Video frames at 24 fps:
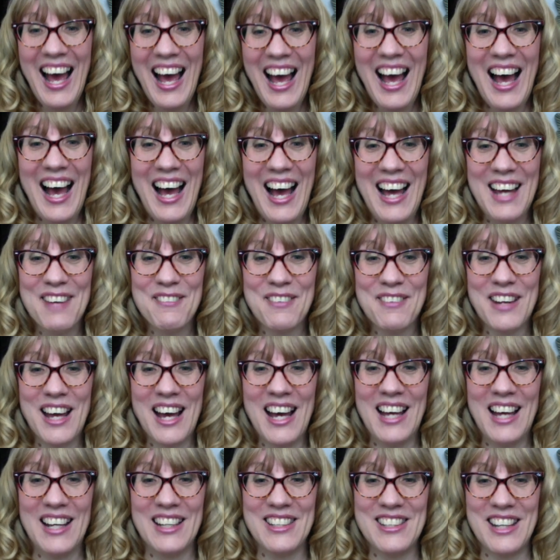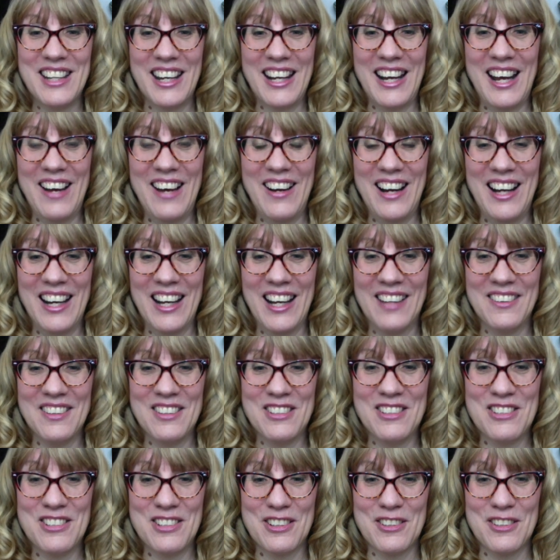I have got check it out. I got
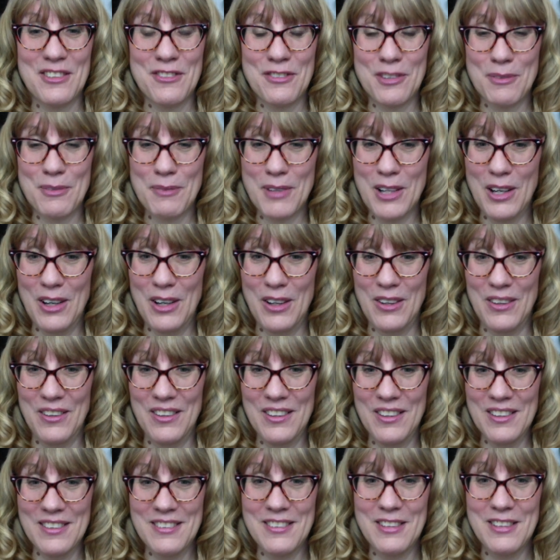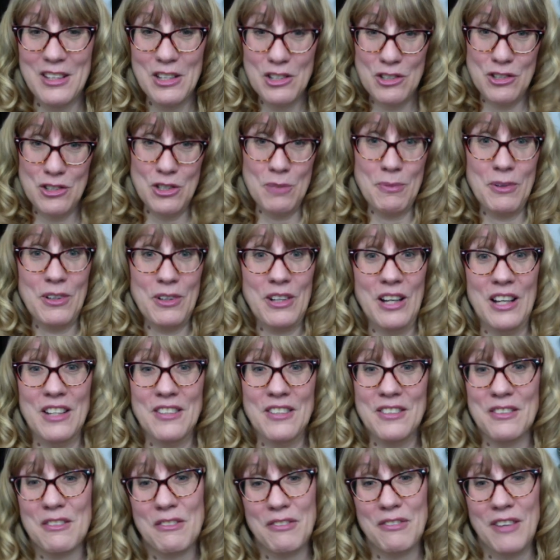this shirt from Kohl's, super
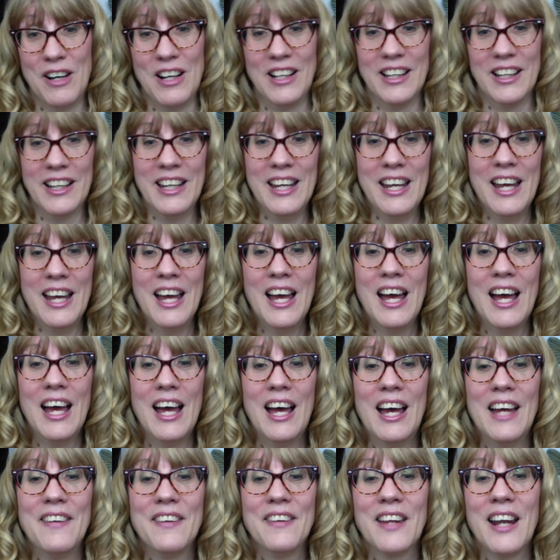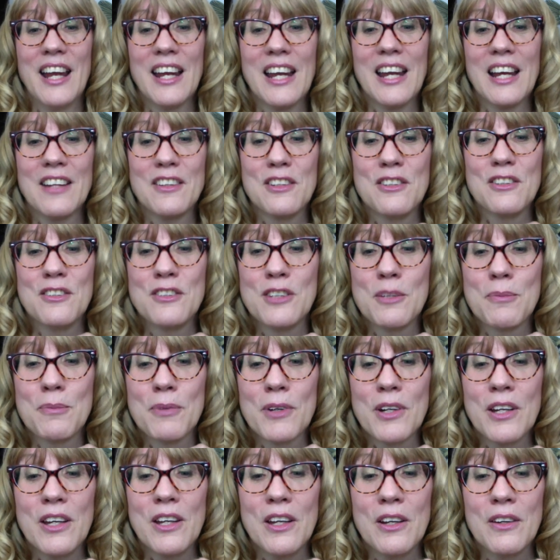nice and folly, and then I got this
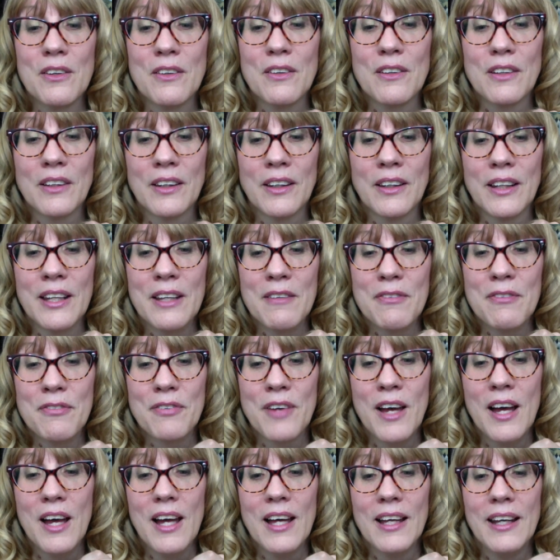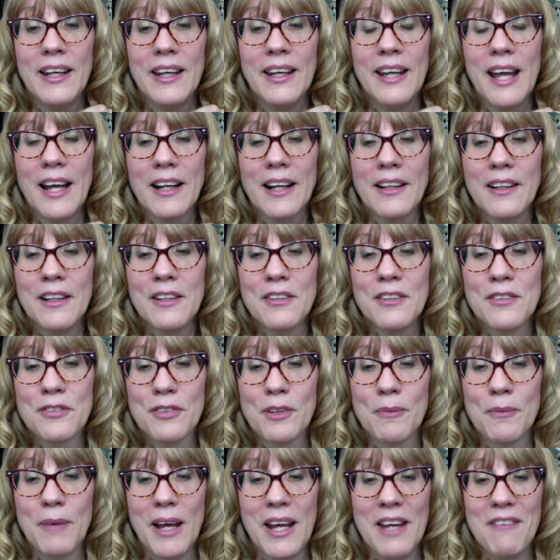super cute leaf necklace
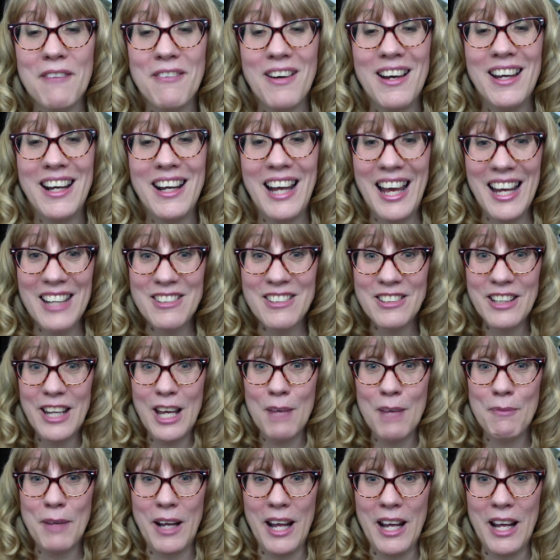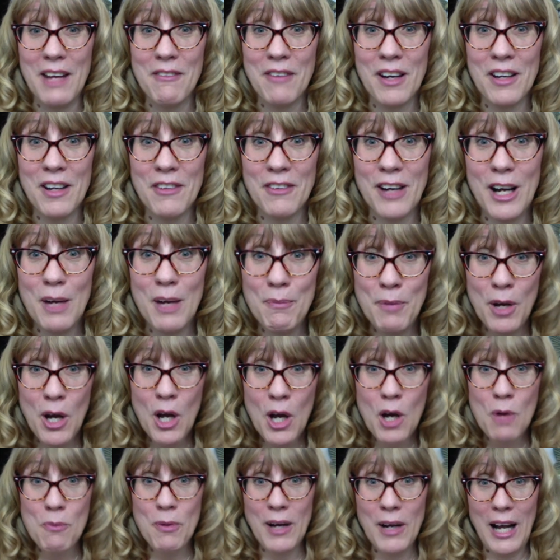from Avon. I actually am an Avon rep,
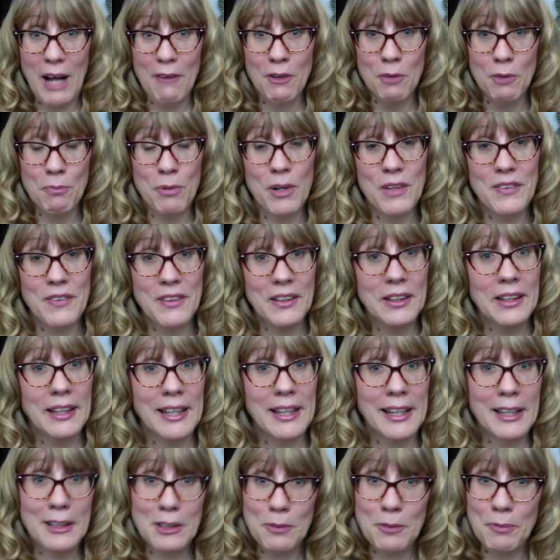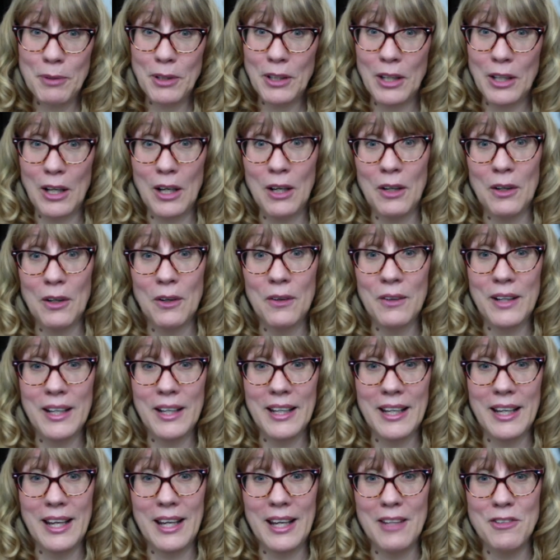but I will put the links below
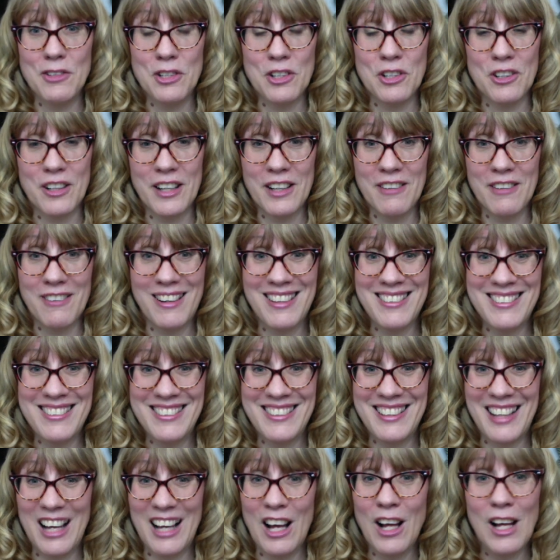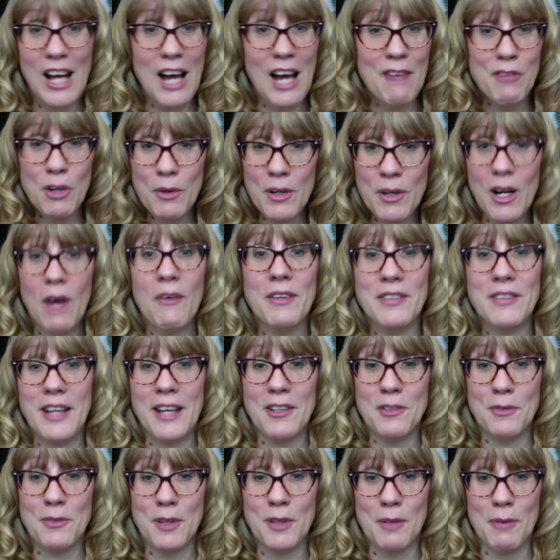in case you're interested. I'll, everyone always
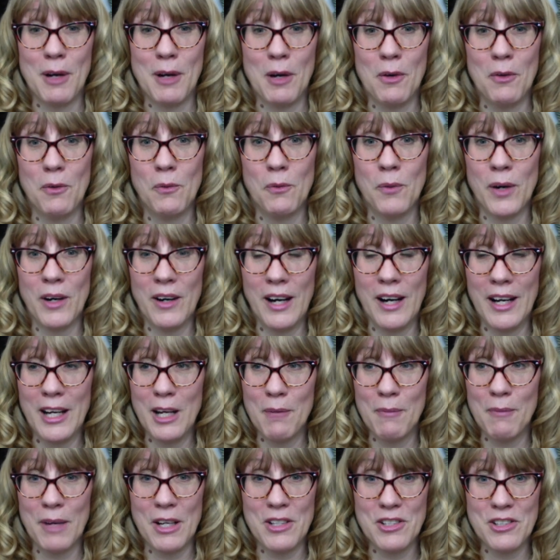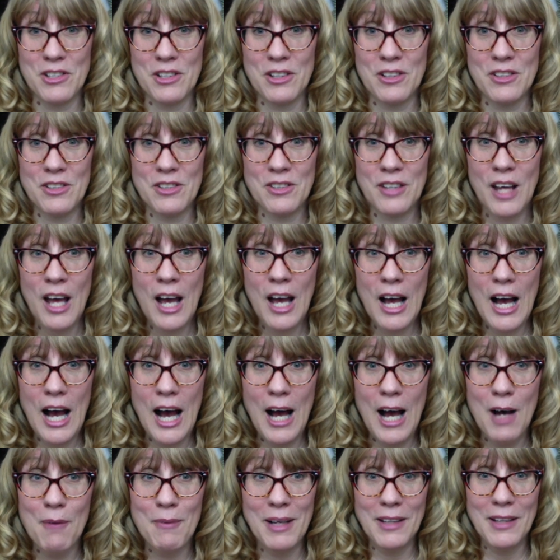asks me about where I get my shirts,
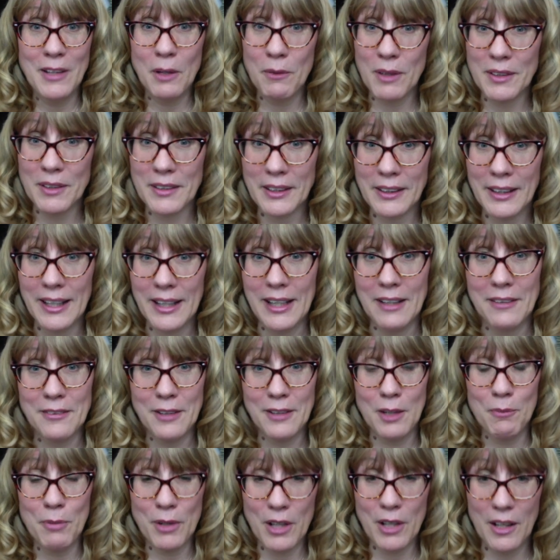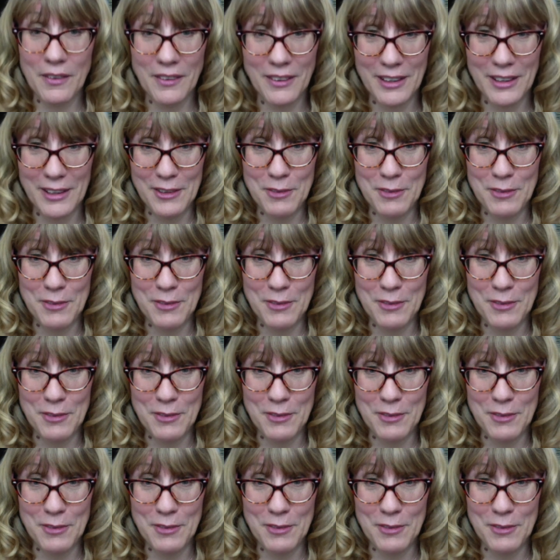um, and they want the links, so I'll put all the links